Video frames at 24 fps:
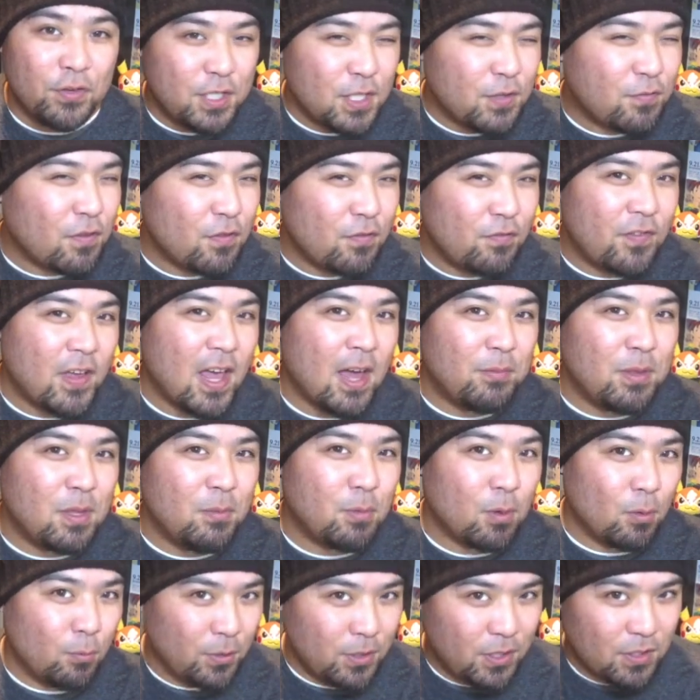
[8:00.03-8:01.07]
a different family,
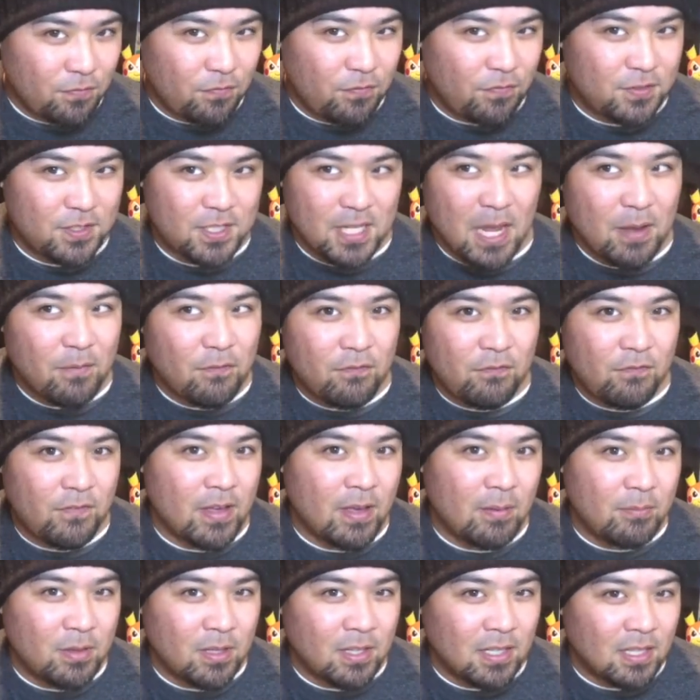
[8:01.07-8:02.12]
but with the same
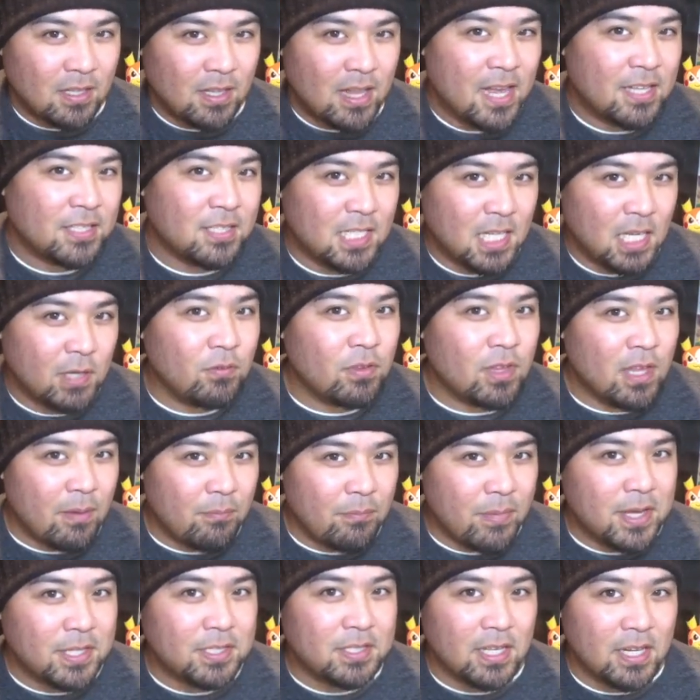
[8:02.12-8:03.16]
family last name, if that
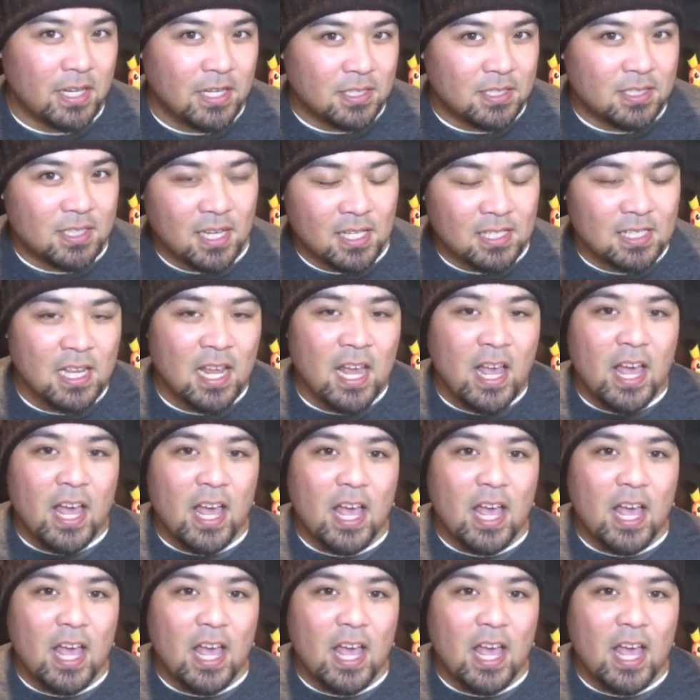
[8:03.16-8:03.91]
makes any sense.